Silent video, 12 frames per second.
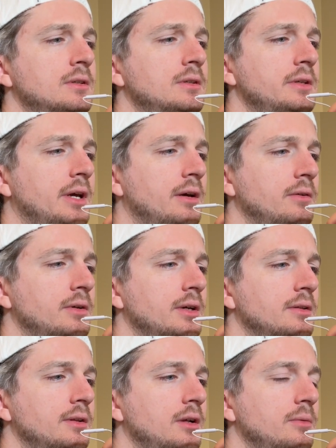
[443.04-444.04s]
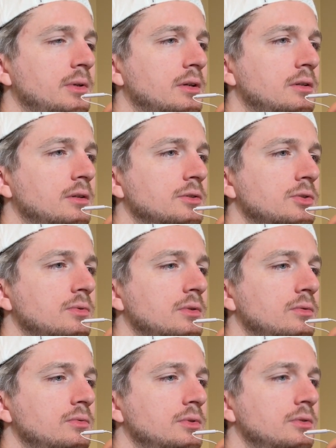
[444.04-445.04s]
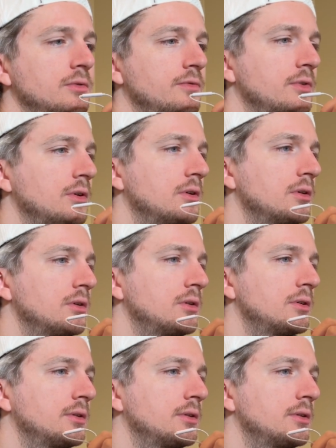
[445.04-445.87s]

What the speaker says: Yeah, okay, that'll be a close one. We'll do a fern.